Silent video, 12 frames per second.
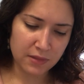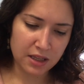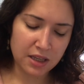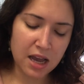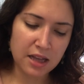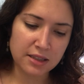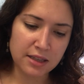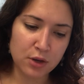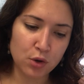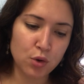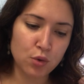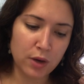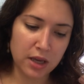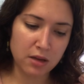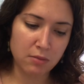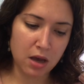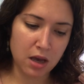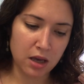yeah, it's like, who am
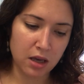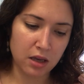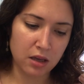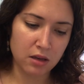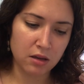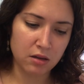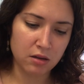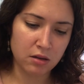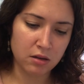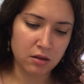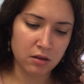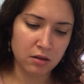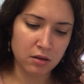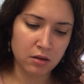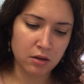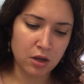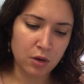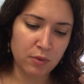I
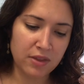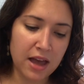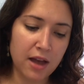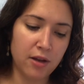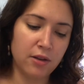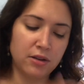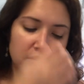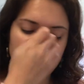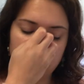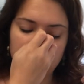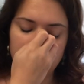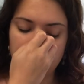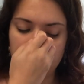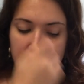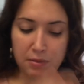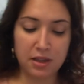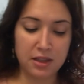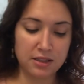without
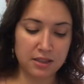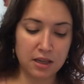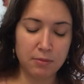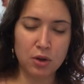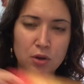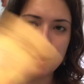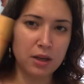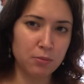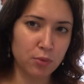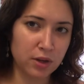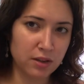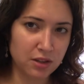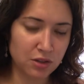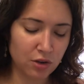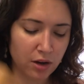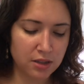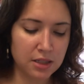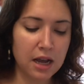maybe this chemical imprint, this
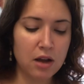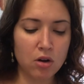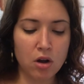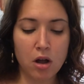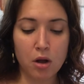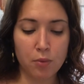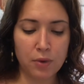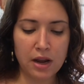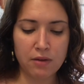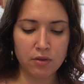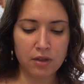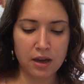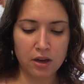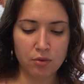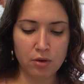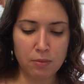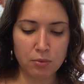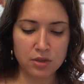drugs and alcohol and whatever that could
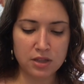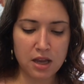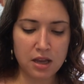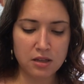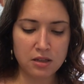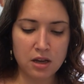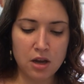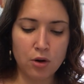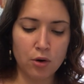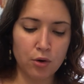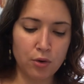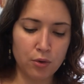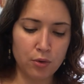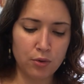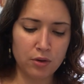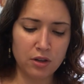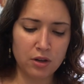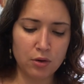represent, or who,
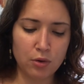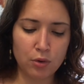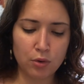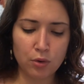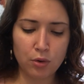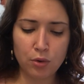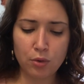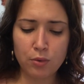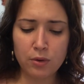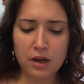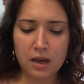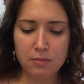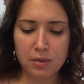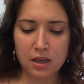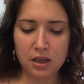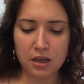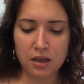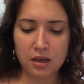you know, who would I
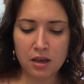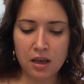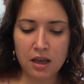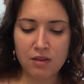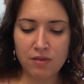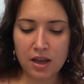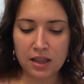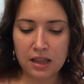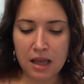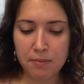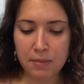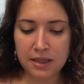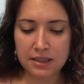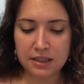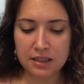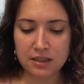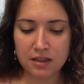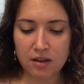be if I let my
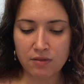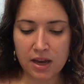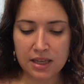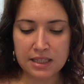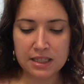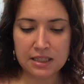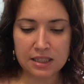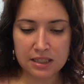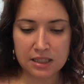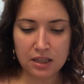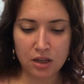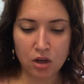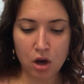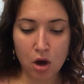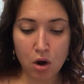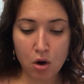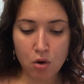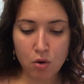sense of identity
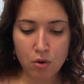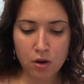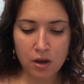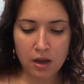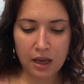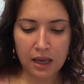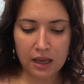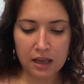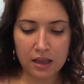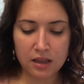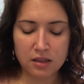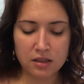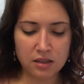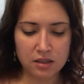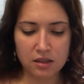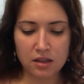go and